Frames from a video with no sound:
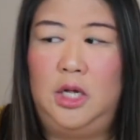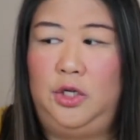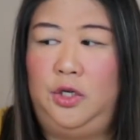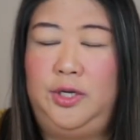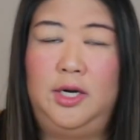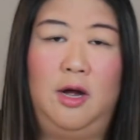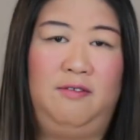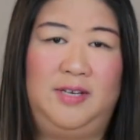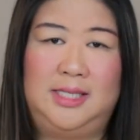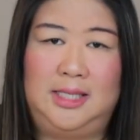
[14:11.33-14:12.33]
You can
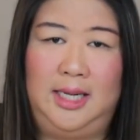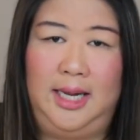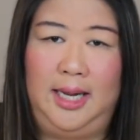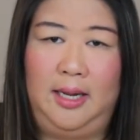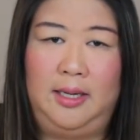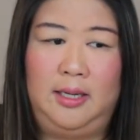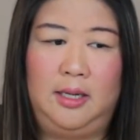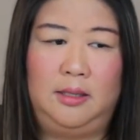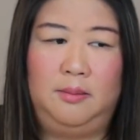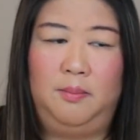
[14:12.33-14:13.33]
obviously
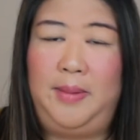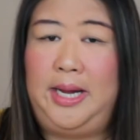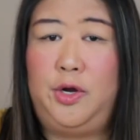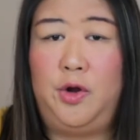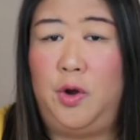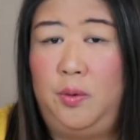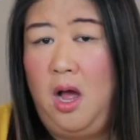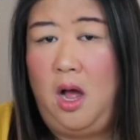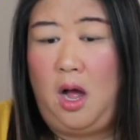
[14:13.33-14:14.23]
make your own.